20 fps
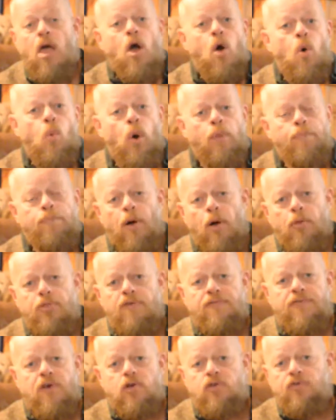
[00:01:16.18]
What both
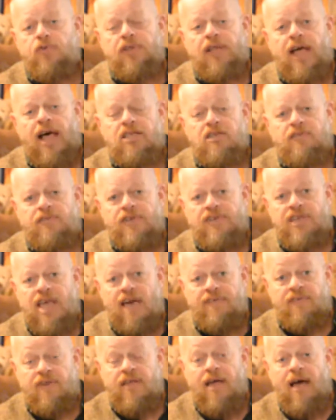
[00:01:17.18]
of those philosophies
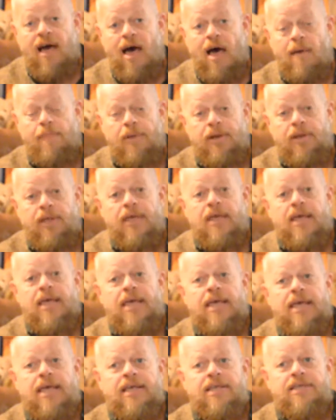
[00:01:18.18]
have in common
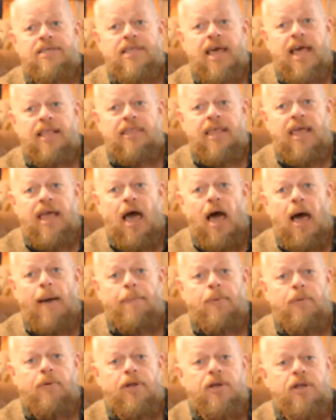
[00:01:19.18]
is that they
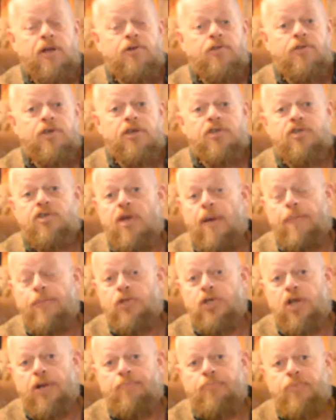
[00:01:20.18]
operate under the
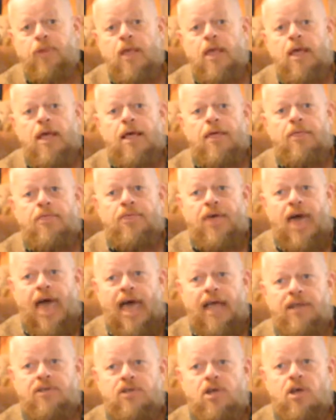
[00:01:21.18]
assumption
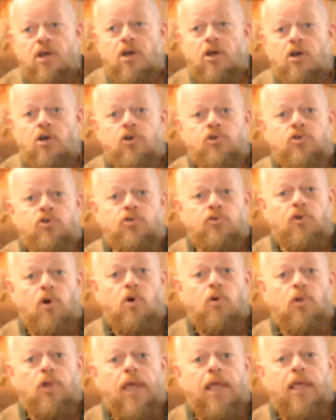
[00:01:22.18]
that
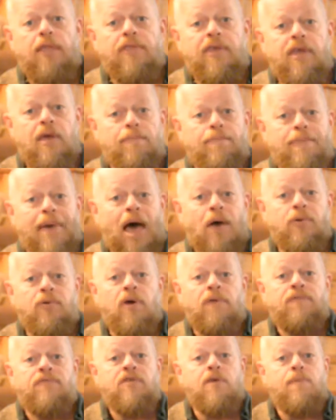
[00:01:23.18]
controlling the amount
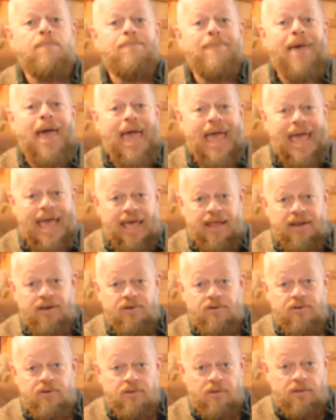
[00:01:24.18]
of
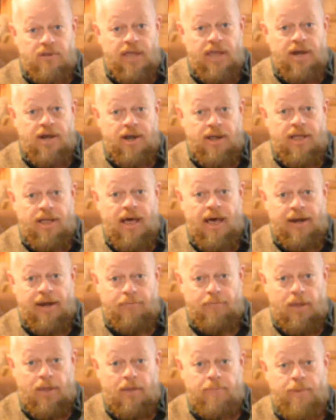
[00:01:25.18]
demand in an
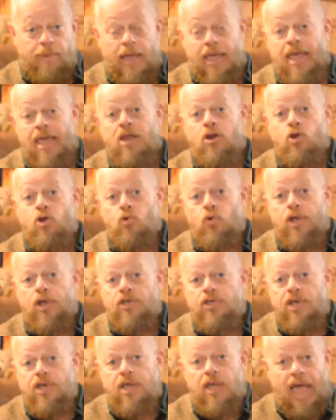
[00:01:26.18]
economy by
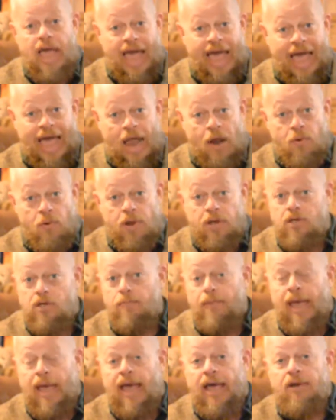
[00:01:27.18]
increasing aggregate
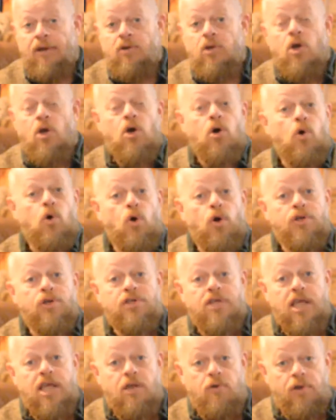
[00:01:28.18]
demand or
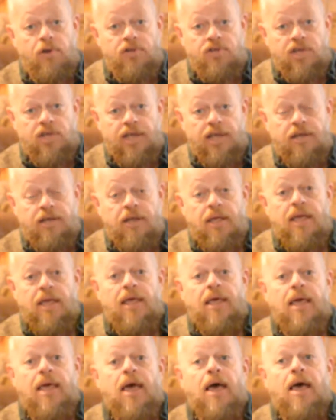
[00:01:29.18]
decreasing it,
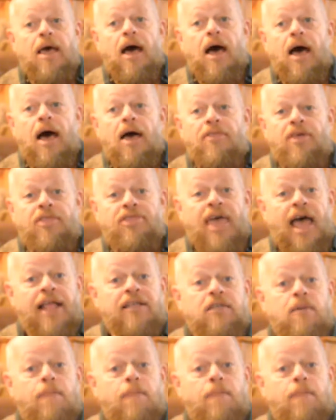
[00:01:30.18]
that's the